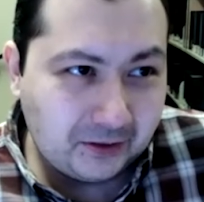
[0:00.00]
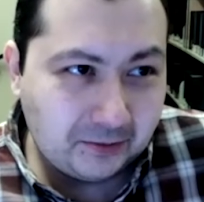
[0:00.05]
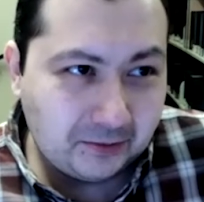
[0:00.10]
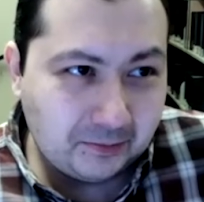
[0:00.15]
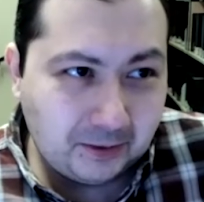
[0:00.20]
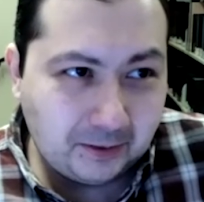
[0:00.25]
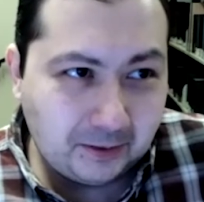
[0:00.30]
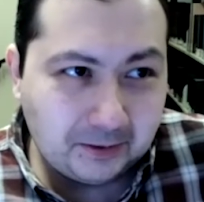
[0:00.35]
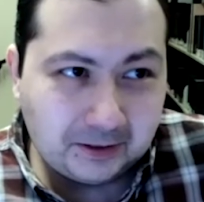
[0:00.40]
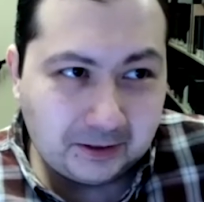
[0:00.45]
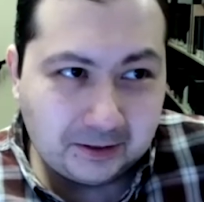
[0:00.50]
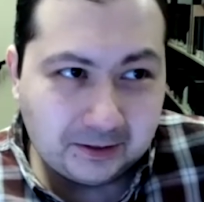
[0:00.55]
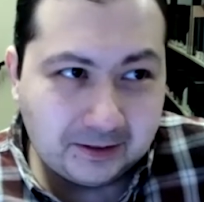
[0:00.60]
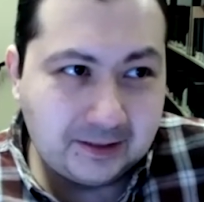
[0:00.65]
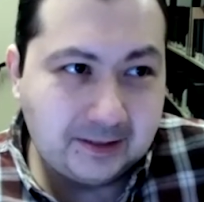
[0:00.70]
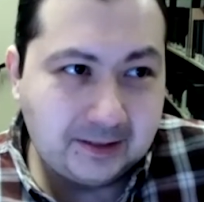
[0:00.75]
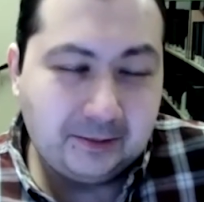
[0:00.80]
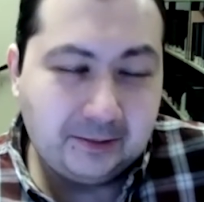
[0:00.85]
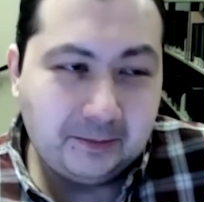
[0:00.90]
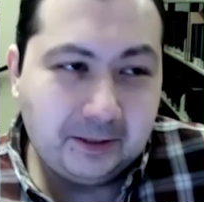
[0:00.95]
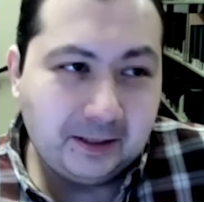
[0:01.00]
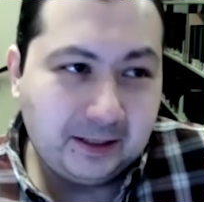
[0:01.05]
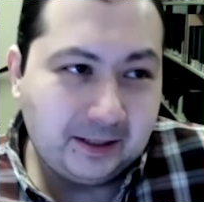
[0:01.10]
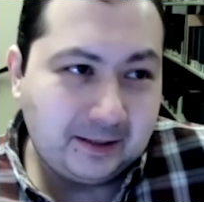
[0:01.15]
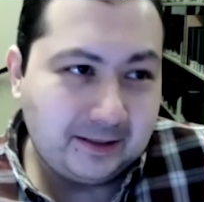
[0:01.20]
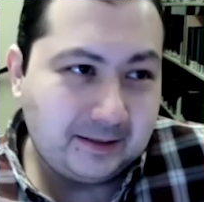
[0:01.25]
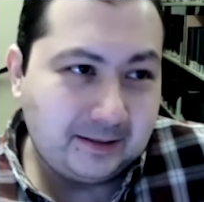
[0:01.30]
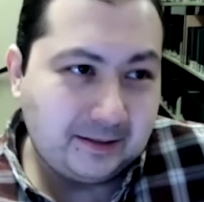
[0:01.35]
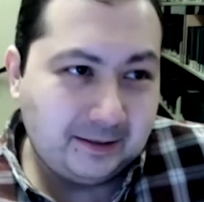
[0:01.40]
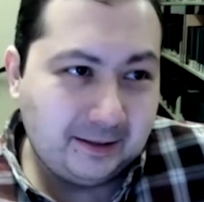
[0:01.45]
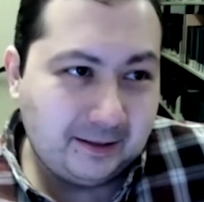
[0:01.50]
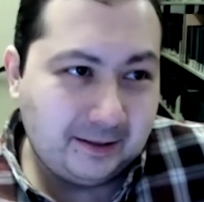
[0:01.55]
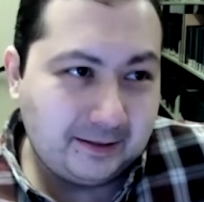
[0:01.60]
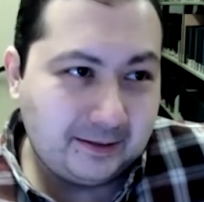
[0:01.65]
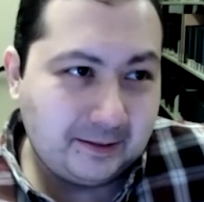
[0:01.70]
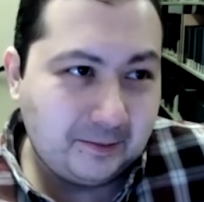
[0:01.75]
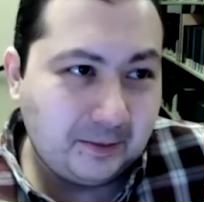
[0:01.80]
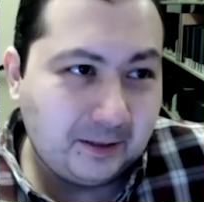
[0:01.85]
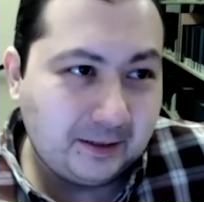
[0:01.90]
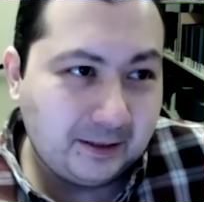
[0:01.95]
and public goods. I mean, that's
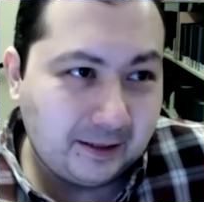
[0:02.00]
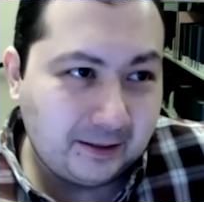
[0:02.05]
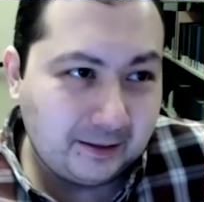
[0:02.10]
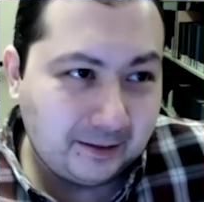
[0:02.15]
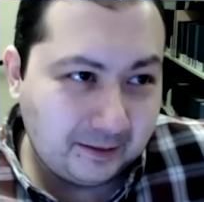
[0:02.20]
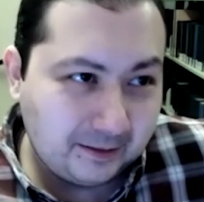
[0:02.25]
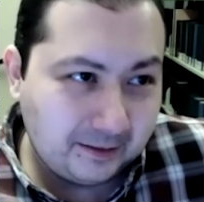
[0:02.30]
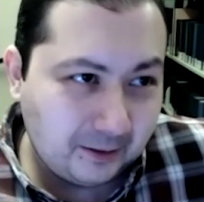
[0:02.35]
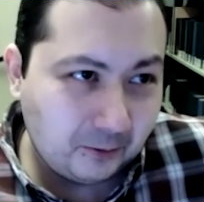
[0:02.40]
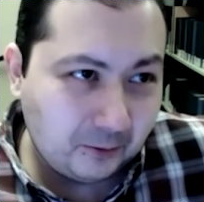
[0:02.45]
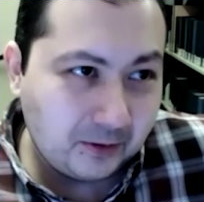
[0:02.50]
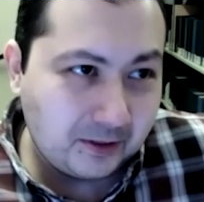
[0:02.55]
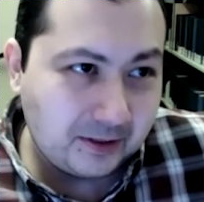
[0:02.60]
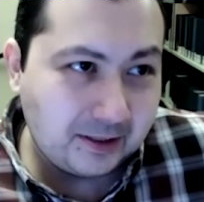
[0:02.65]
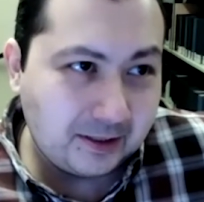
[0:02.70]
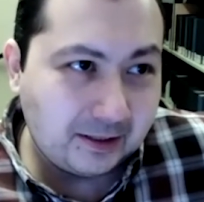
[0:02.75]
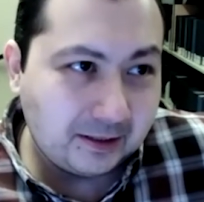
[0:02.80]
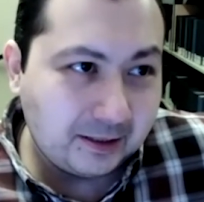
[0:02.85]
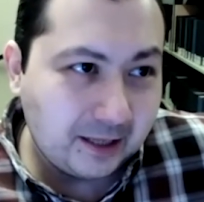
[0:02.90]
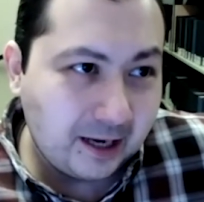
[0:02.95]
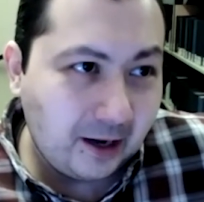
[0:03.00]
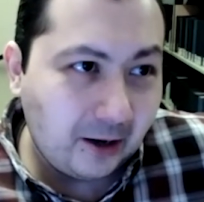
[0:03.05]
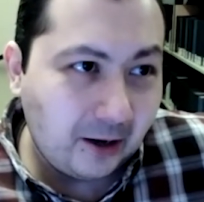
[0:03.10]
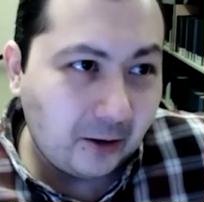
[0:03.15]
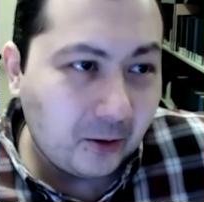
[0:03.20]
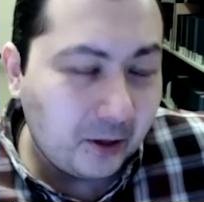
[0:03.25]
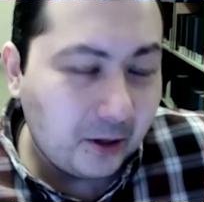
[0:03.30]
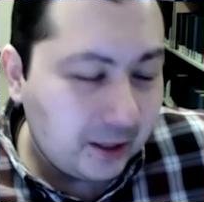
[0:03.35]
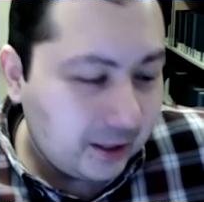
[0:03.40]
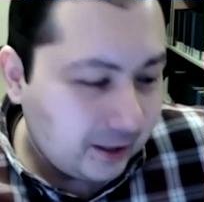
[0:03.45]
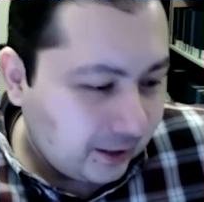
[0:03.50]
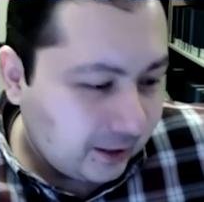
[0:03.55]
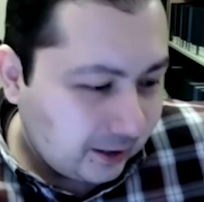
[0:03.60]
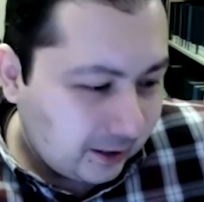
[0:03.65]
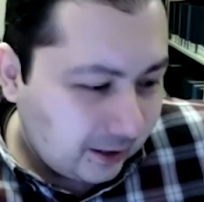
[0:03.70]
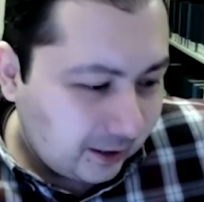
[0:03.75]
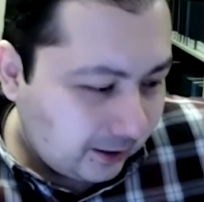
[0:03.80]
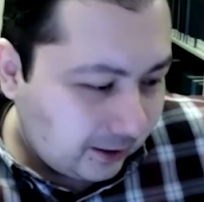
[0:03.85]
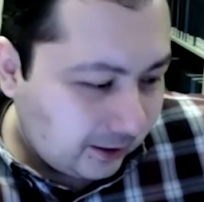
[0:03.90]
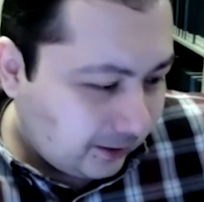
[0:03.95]
something that we're seeing now.
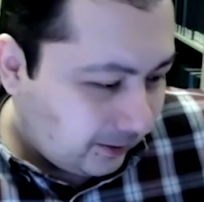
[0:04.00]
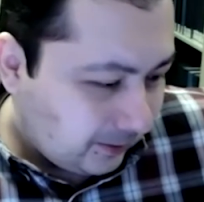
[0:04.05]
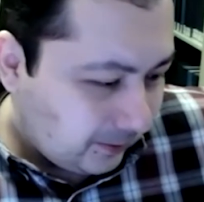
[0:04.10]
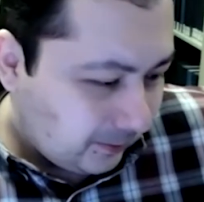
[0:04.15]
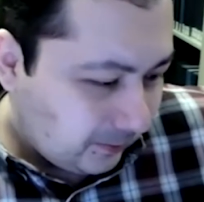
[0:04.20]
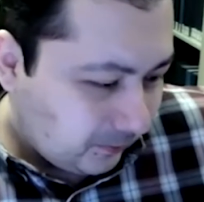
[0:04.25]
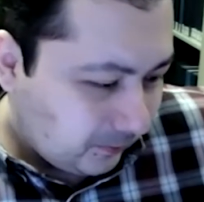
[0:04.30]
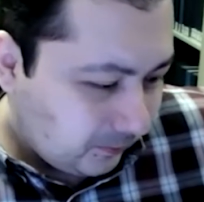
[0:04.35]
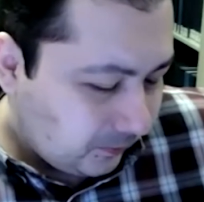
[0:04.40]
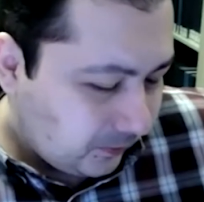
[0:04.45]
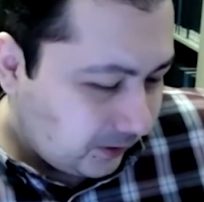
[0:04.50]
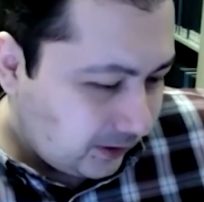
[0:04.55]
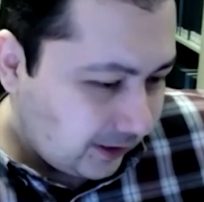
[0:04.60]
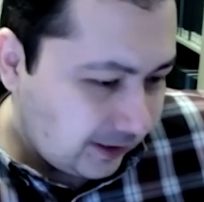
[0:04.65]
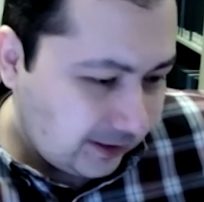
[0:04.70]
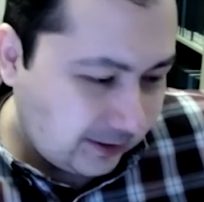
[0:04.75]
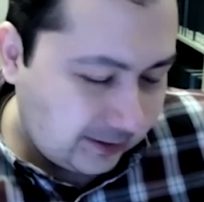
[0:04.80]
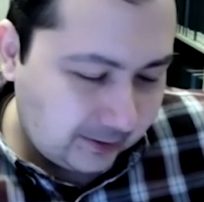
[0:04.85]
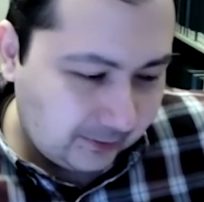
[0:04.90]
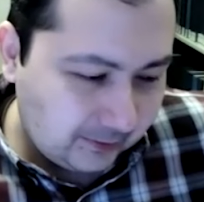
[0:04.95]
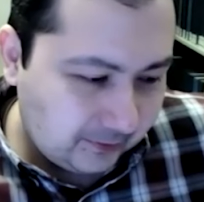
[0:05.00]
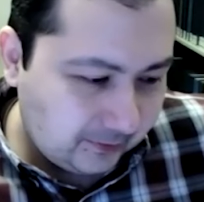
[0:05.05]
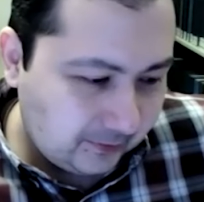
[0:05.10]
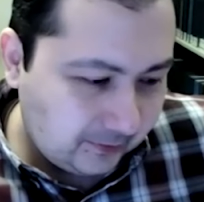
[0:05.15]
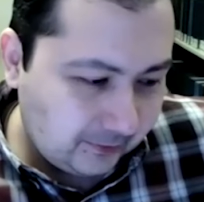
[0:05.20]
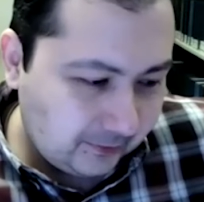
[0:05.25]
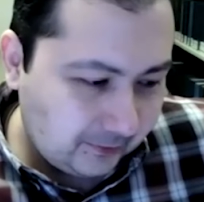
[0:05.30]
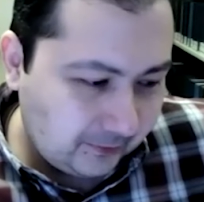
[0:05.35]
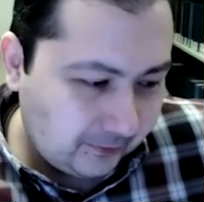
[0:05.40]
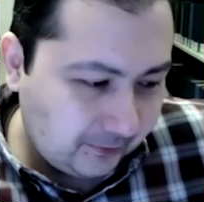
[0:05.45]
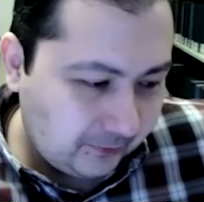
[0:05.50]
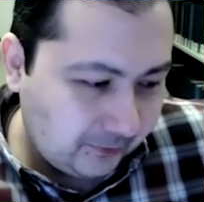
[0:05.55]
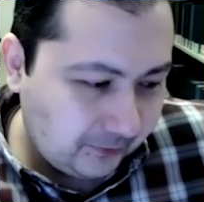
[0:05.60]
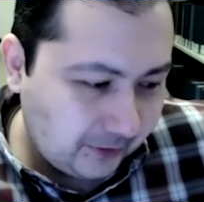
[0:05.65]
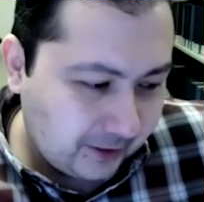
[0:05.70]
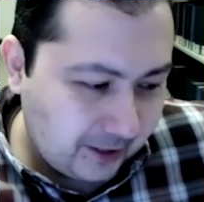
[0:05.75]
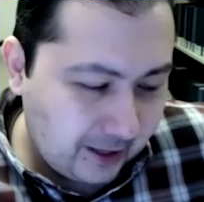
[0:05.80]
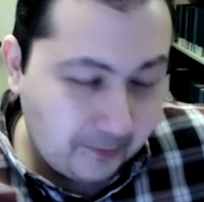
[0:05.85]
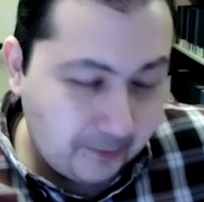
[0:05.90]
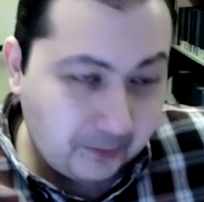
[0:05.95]
Just
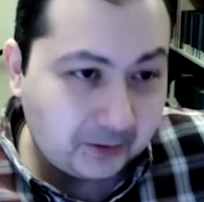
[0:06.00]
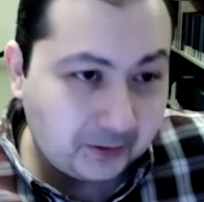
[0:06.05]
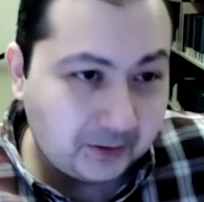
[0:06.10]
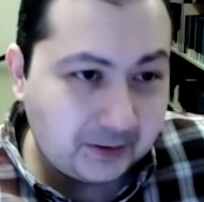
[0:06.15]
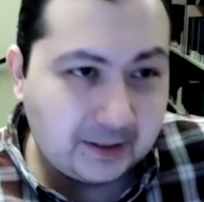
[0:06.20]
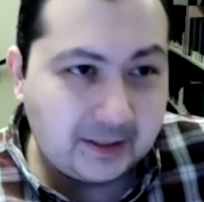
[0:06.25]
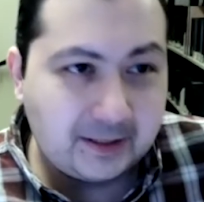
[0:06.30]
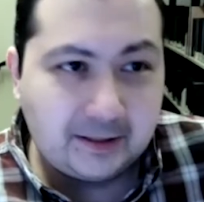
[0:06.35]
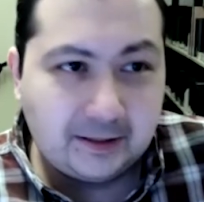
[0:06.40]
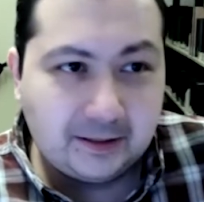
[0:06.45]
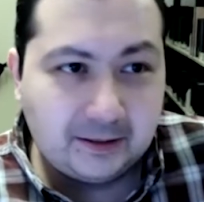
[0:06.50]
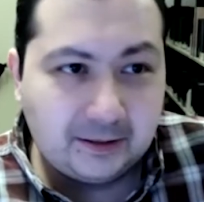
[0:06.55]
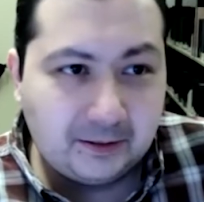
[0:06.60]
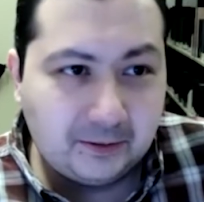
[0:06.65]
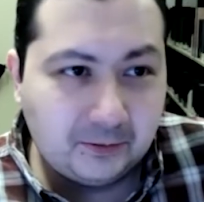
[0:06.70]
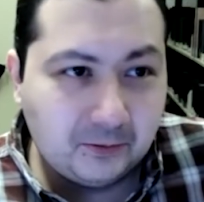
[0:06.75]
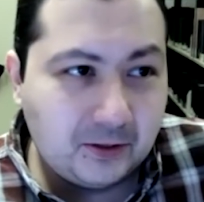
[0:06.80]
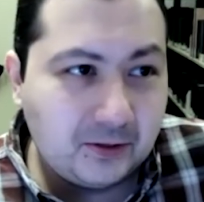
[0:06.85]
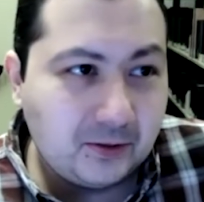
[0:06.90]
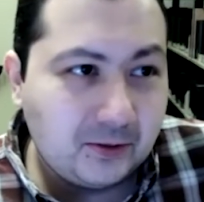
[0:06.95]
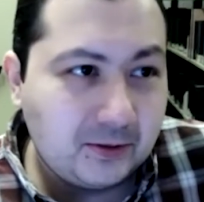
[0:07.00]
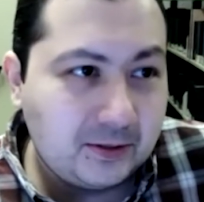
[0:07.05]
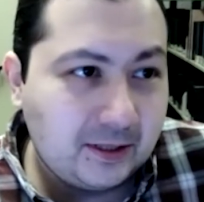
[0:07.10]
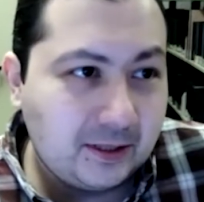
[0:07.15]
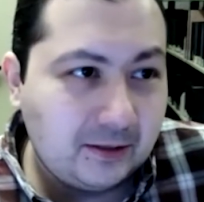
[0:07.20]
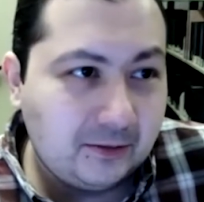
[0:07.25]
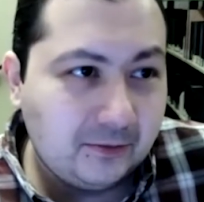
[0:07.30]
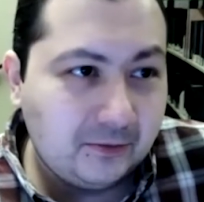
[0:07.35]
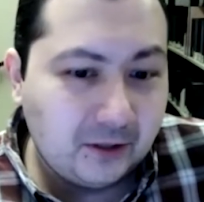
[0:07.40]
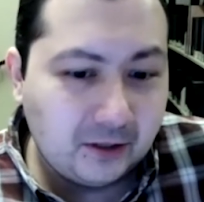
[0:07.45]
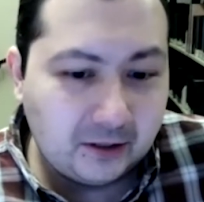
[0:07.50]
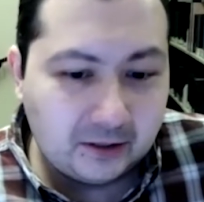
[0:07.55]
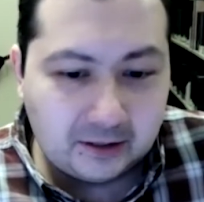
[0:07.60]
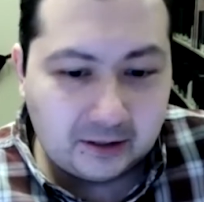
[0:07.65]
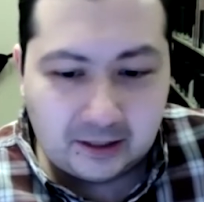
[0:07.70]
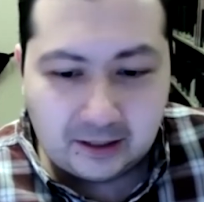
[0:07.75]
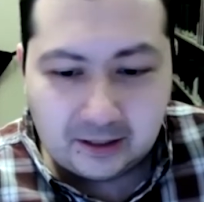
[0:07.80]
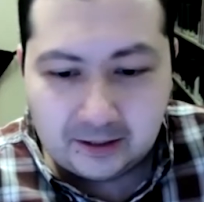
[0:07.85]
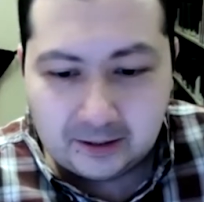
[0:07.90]
phenomenal, just the research that you've done.